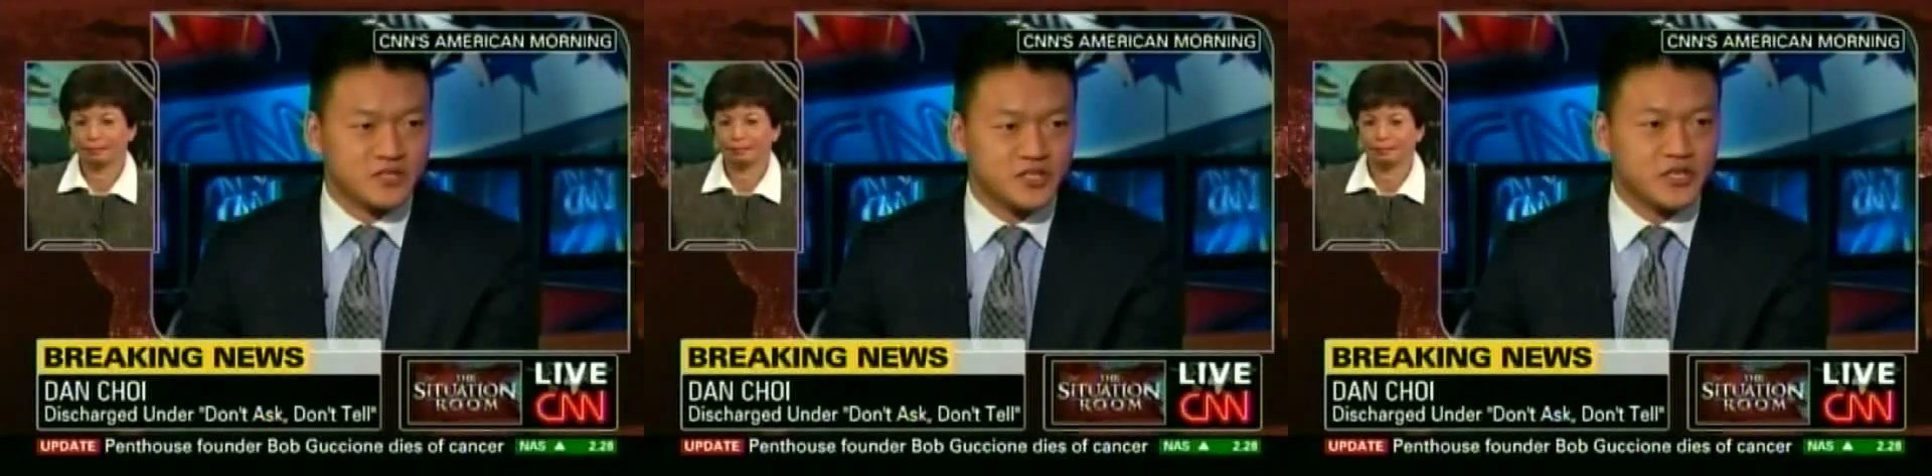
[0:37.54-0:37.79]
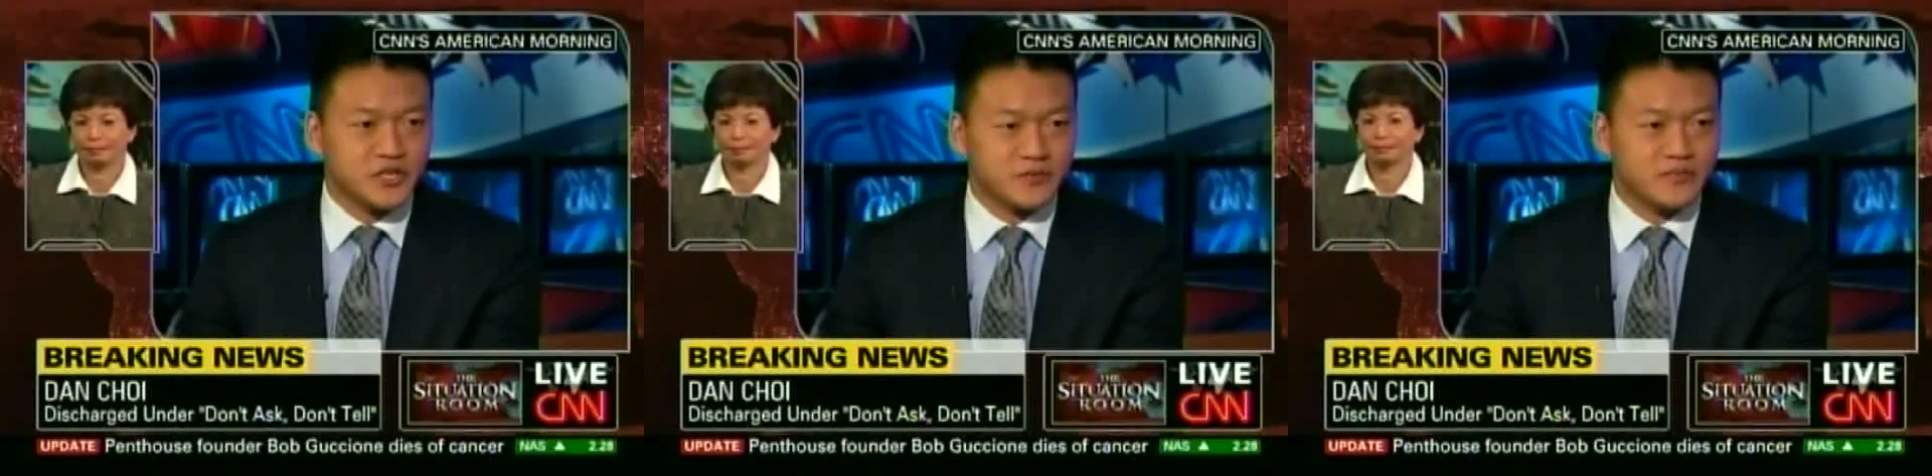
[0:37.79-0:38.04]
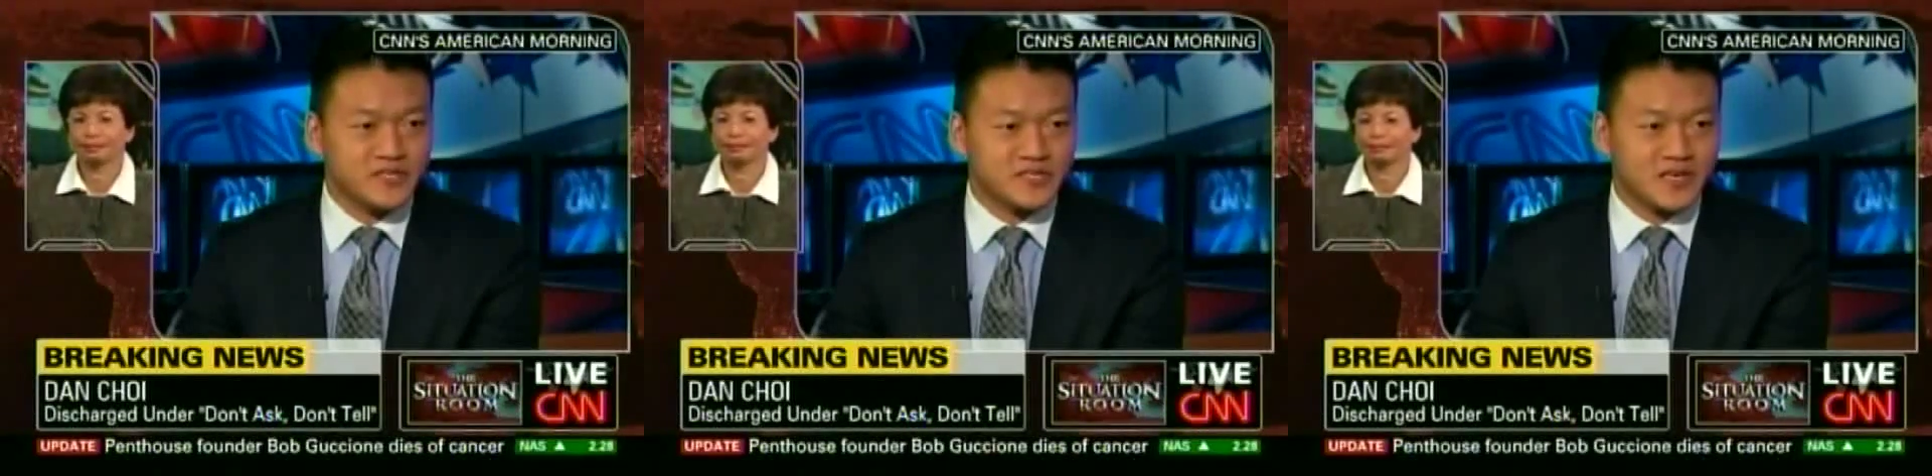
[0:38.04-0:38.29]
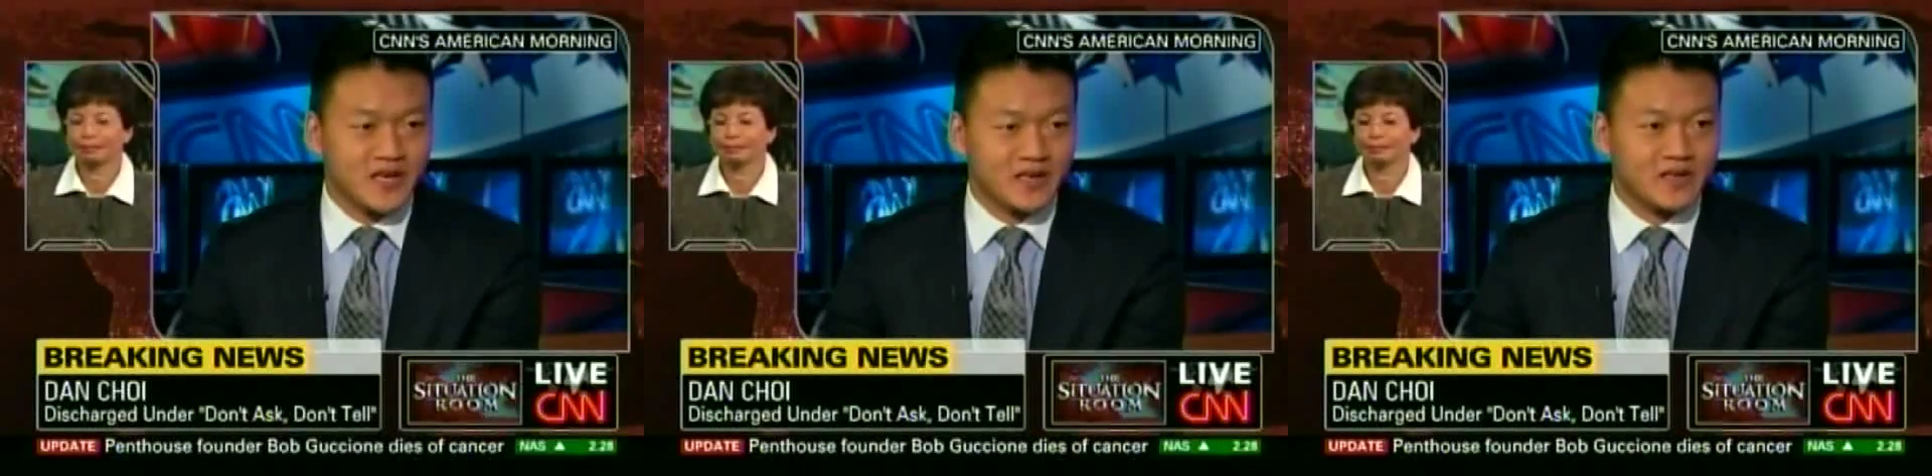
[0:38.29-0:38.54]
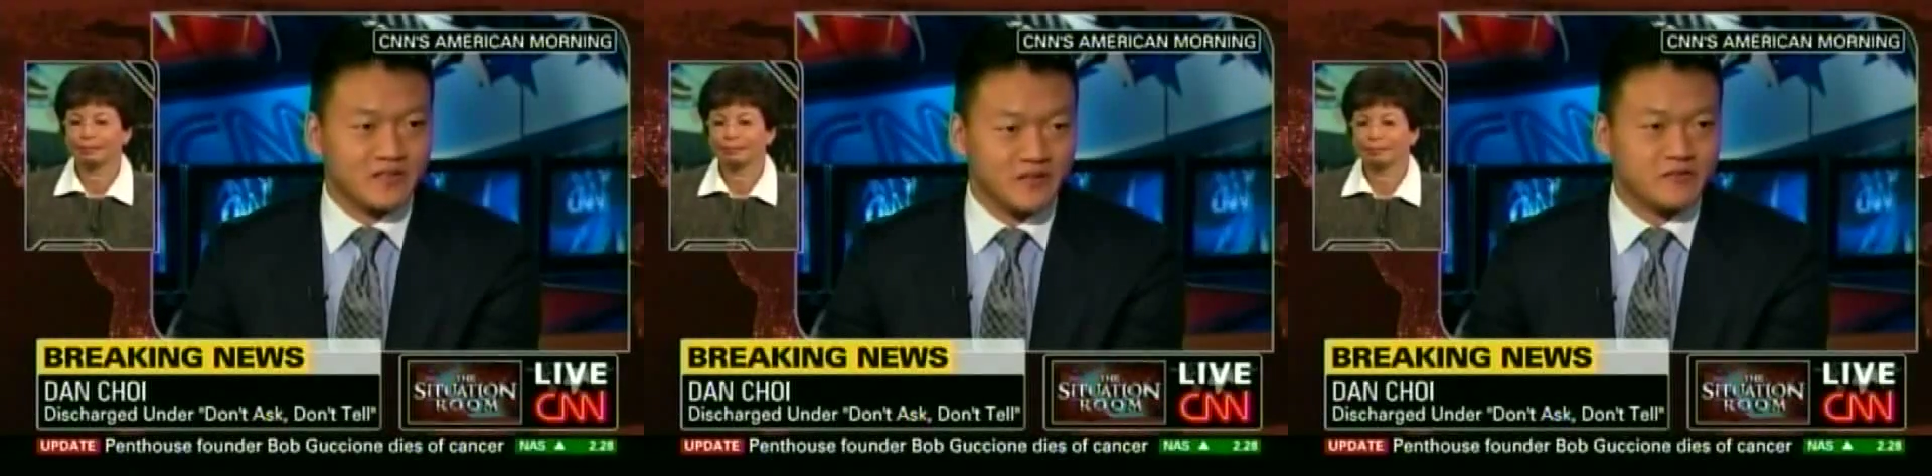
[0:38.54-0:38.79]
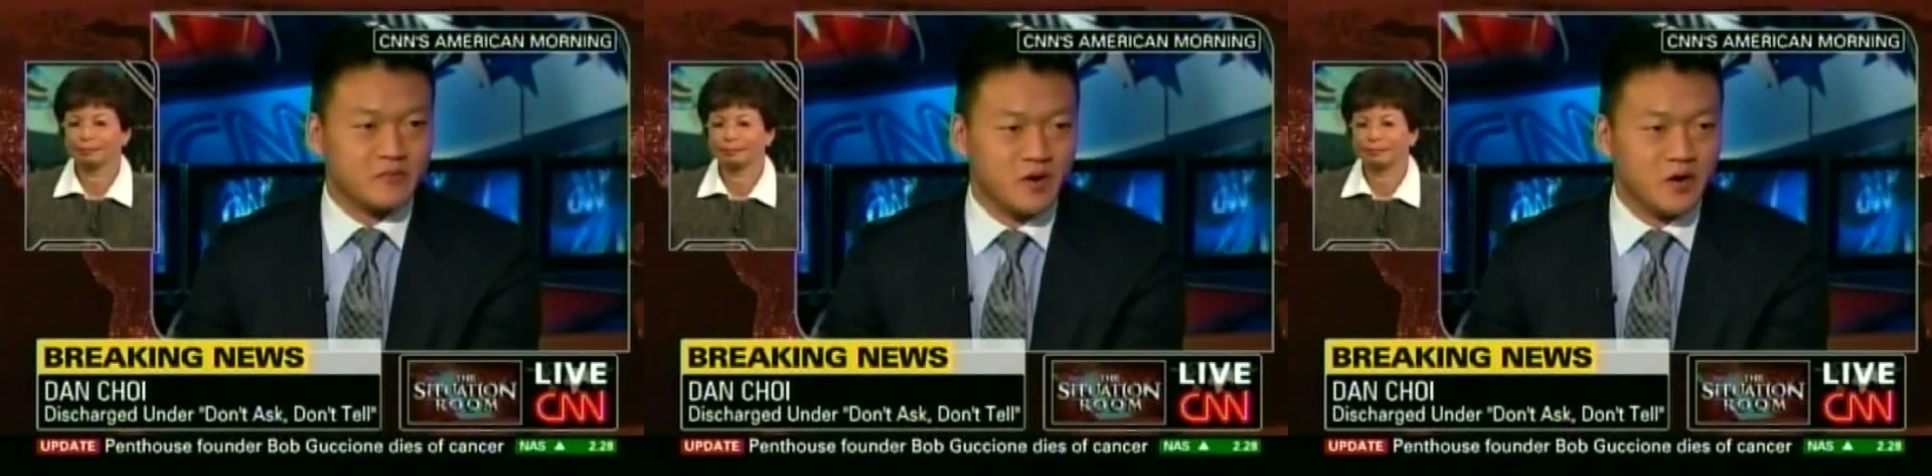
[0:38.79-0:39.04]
that she could be saying at this